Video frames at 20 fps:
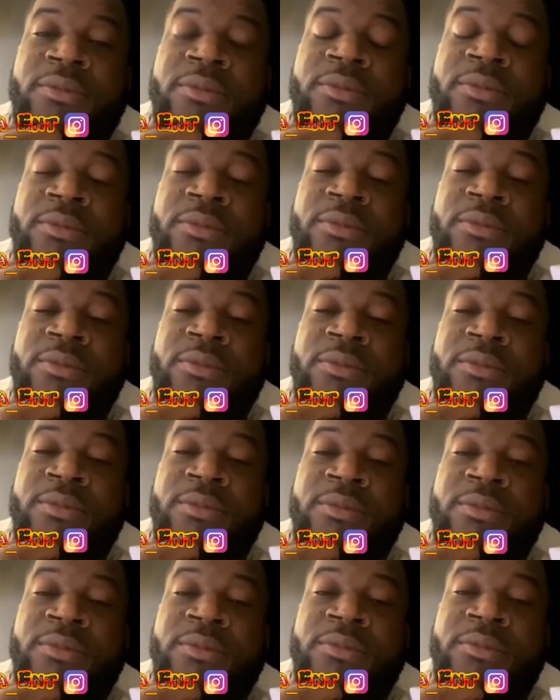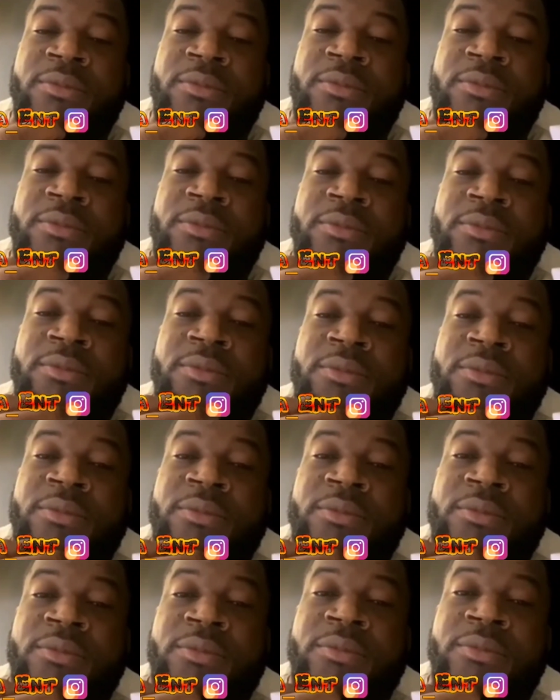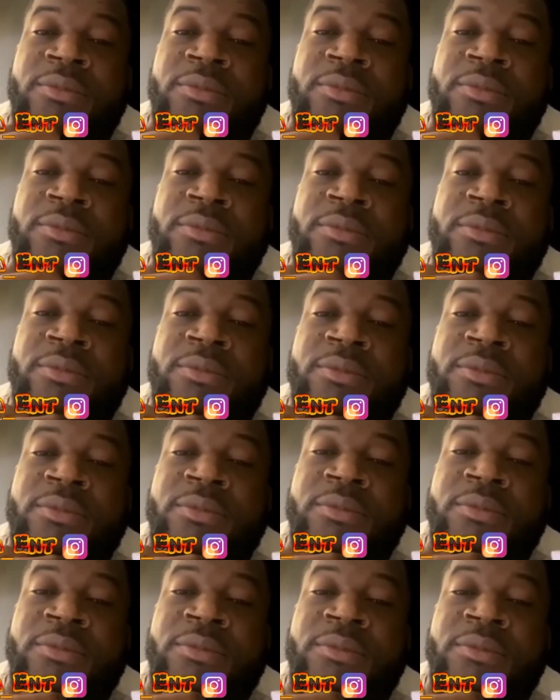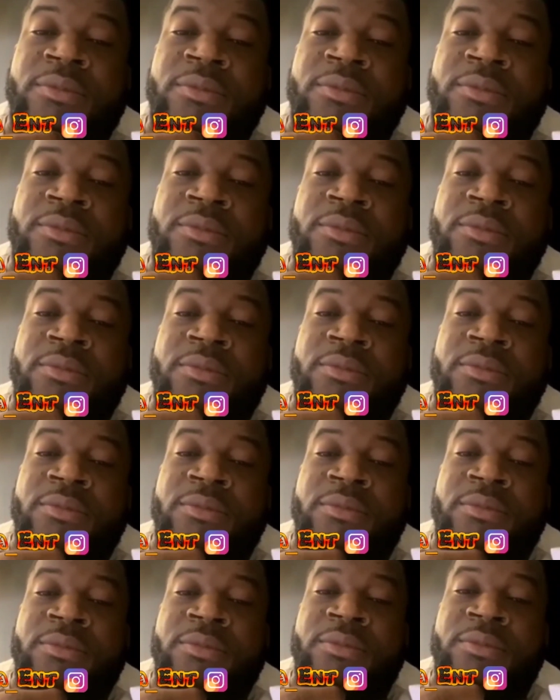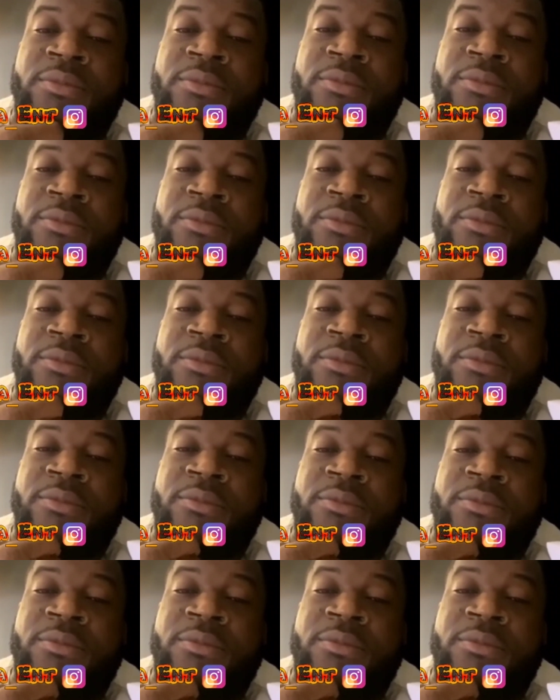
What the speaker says: (not speaking)